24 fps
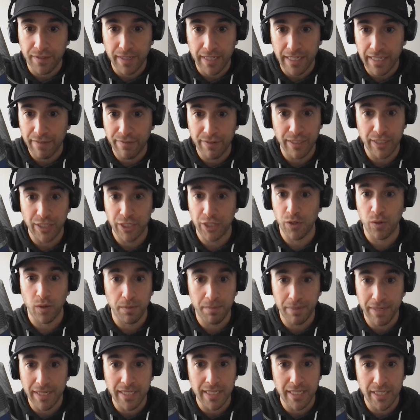like if it's your
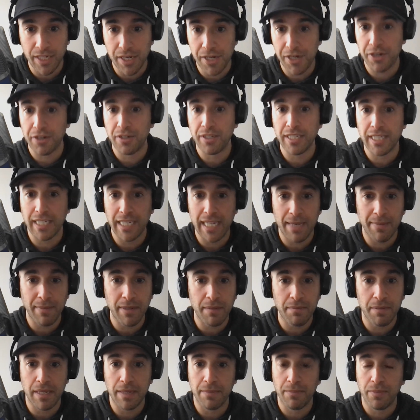business and you're
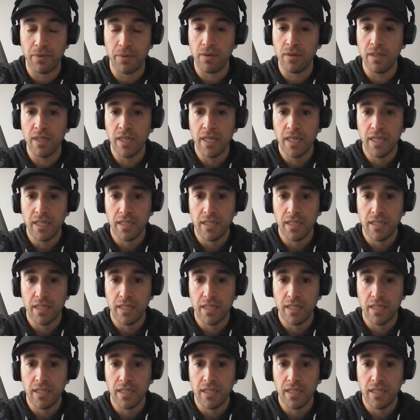DMing people,